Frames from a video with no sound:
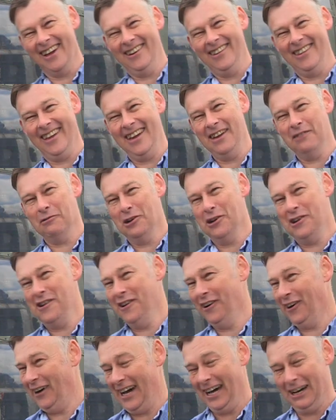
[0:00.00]
They were
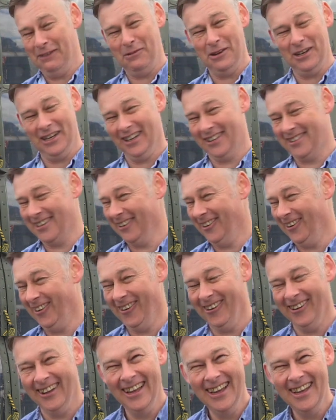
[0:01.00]
not happy at
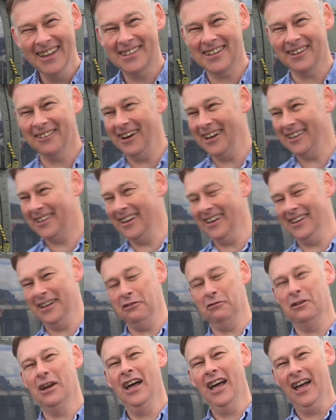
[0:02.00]
all. So I had to
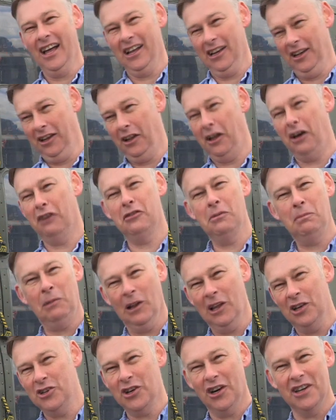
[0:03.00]
do a lot of
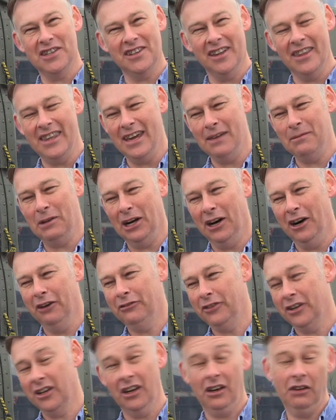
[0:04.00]
apologising on their
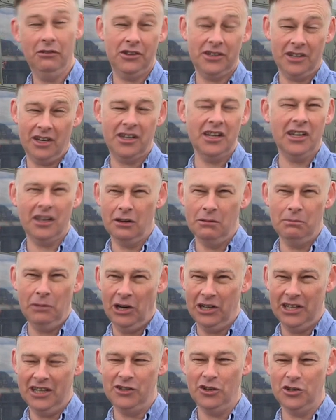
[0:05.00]
behalf. And obviously I didn't go and
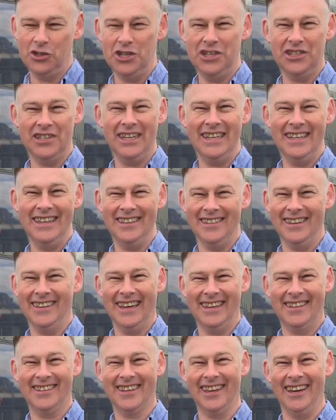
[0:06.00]
buy any dodgy CDs at
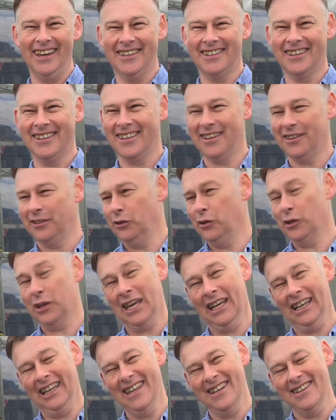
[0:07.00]
that stage because I thought I'd
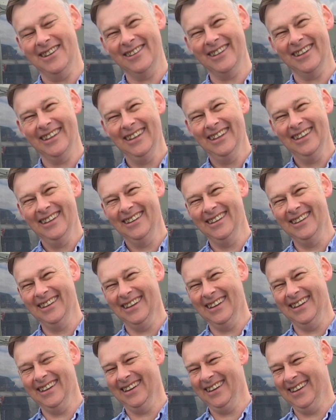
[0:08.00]
get lynched. Yeah,
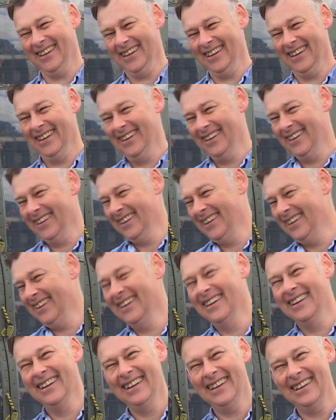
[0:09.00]
probably
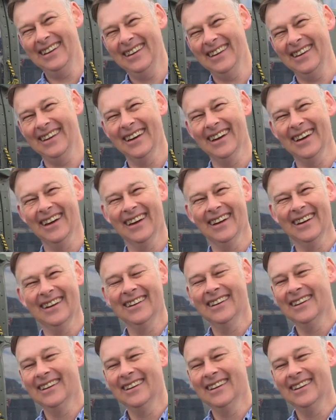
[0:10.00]
wise right there. Yeah.